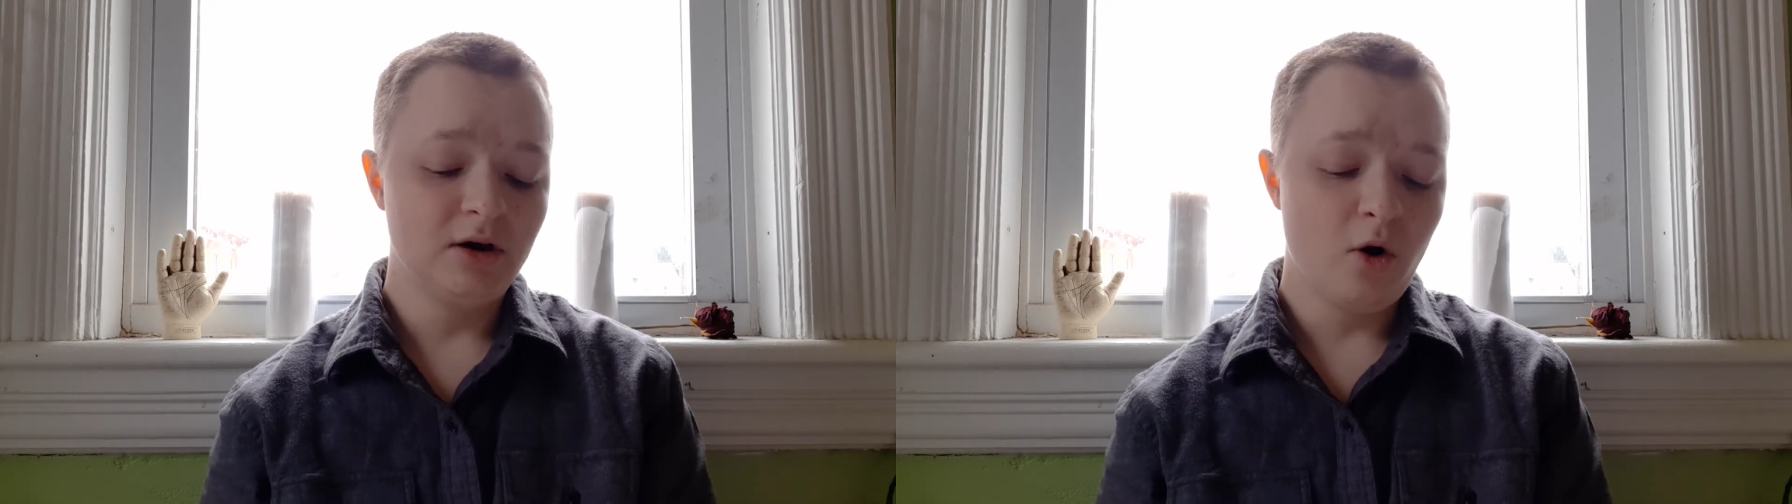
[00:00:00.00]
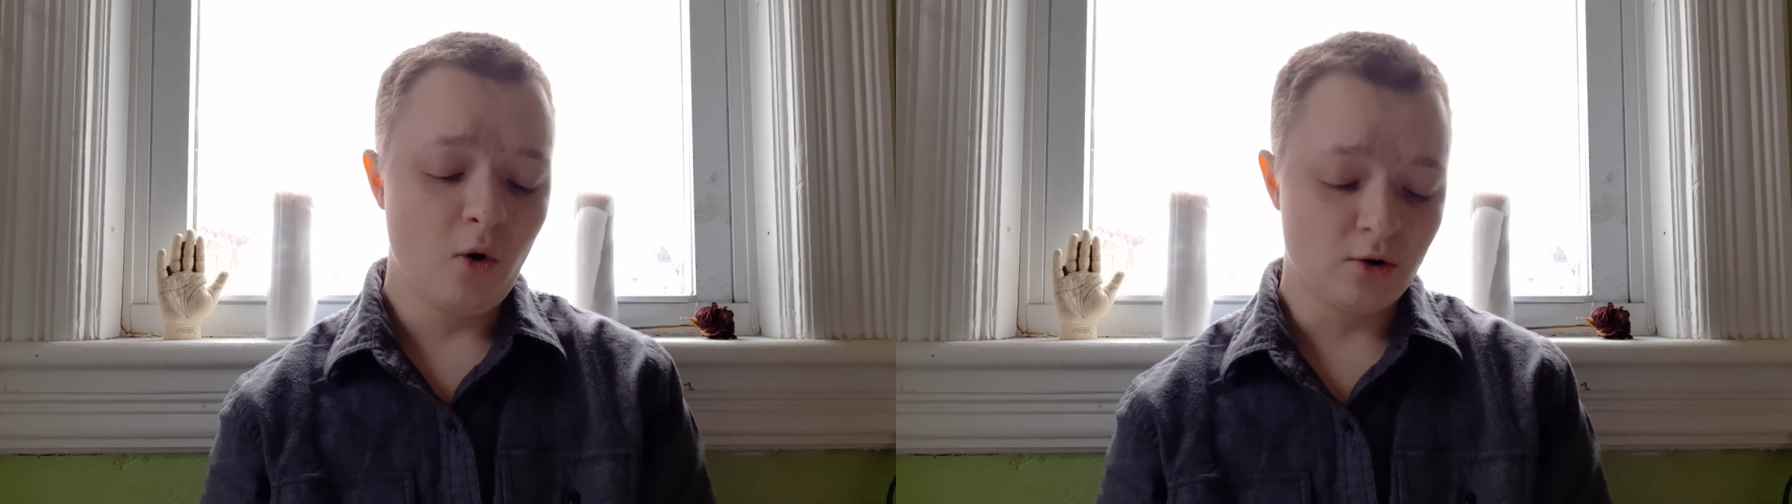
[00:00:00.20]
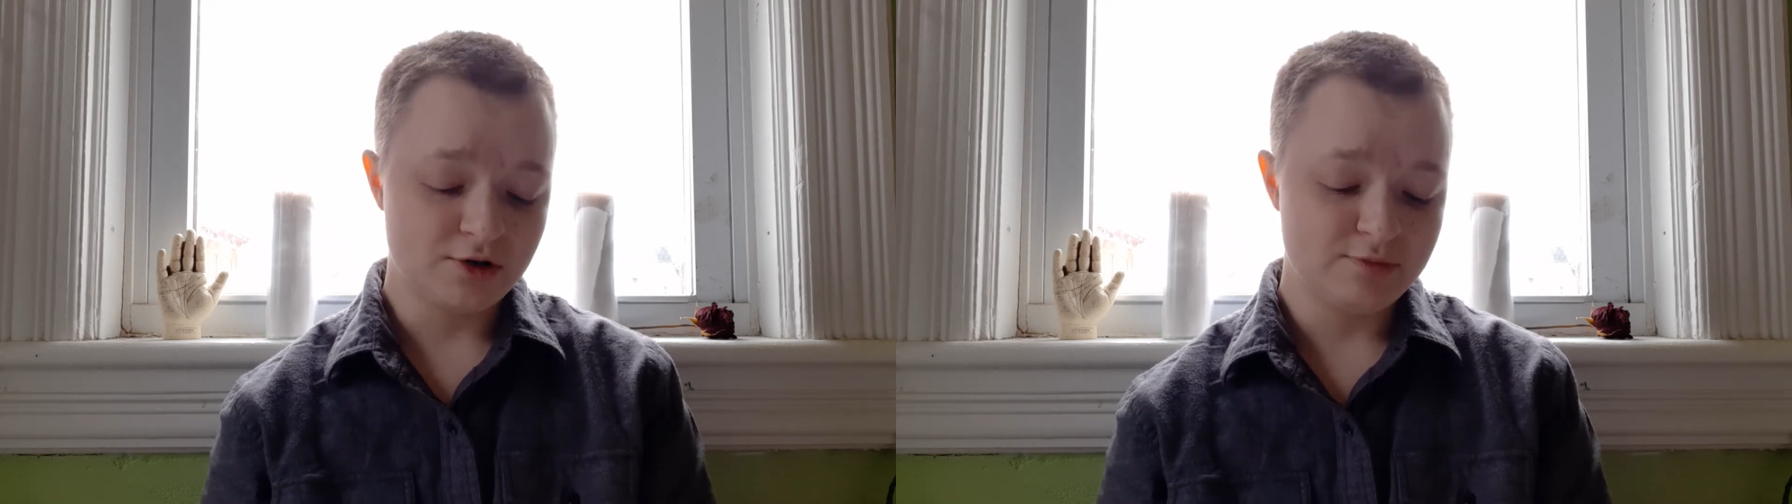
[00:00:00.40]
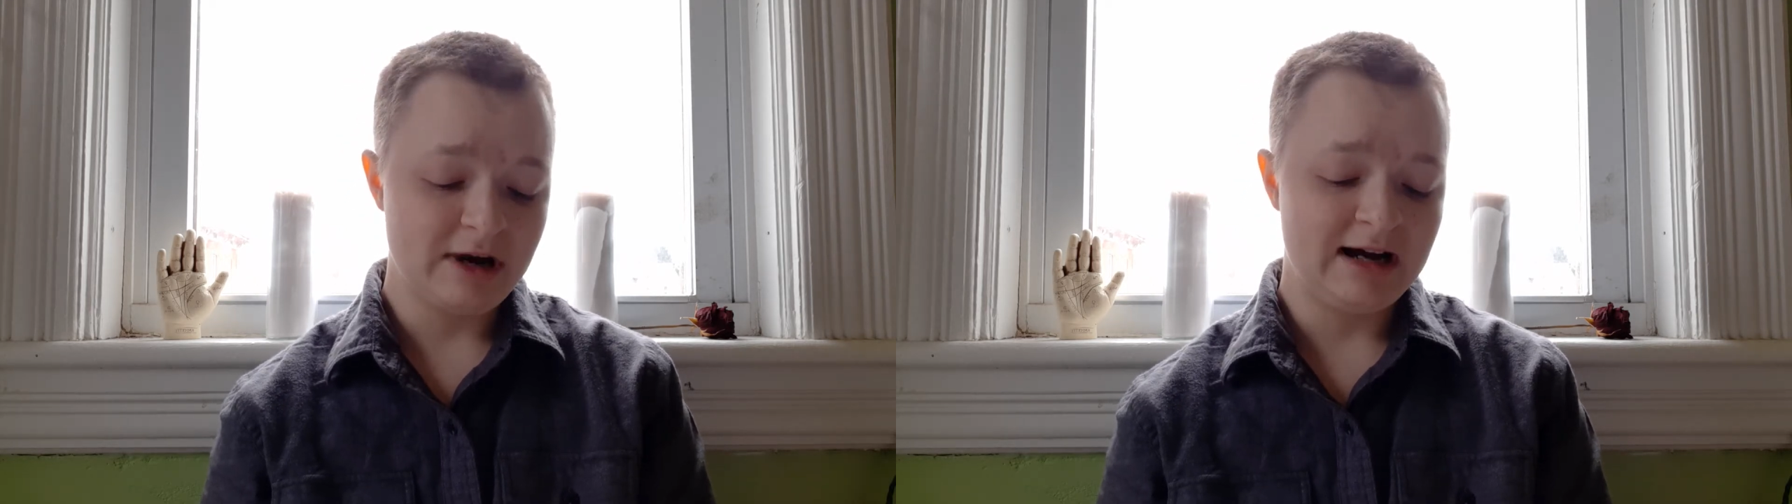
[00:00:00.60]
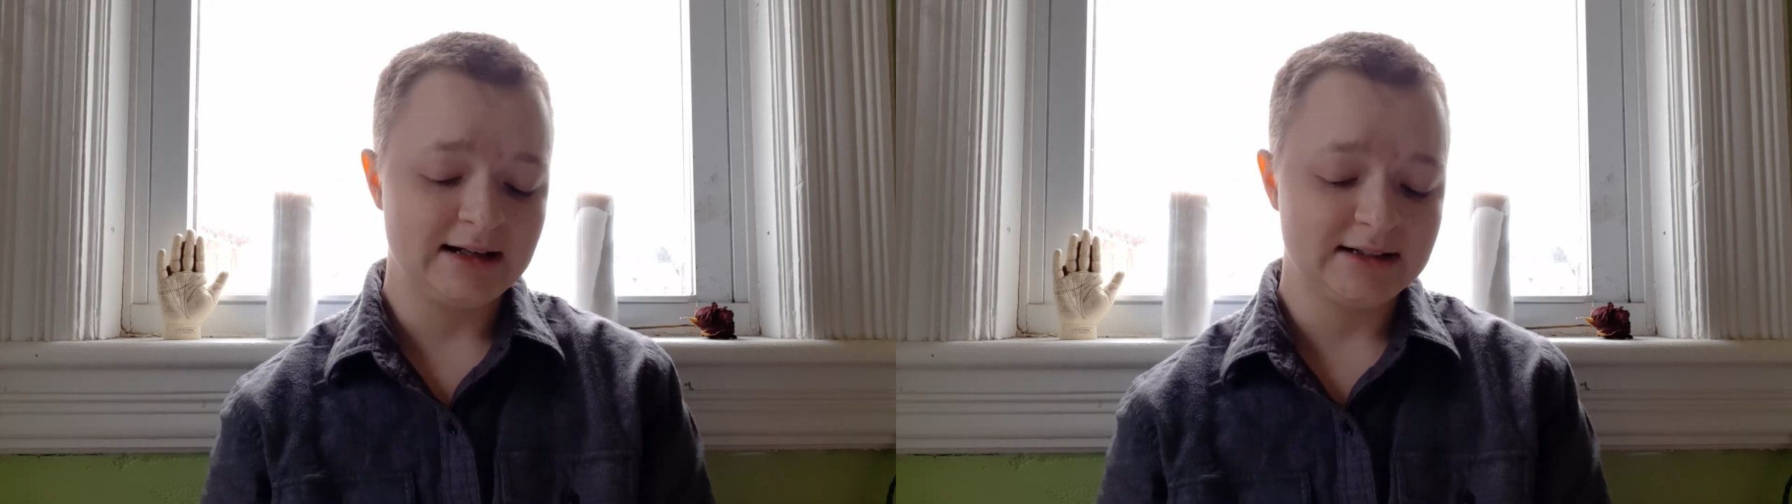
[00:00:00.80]

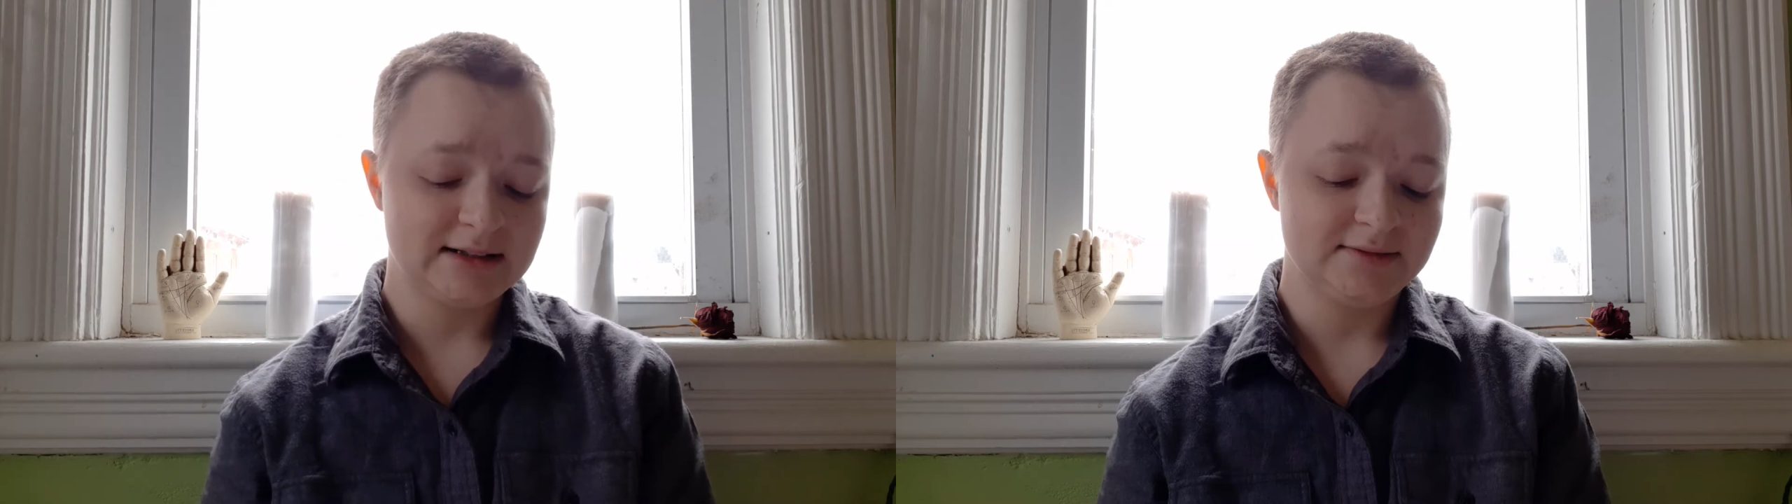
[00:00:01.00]
horseback,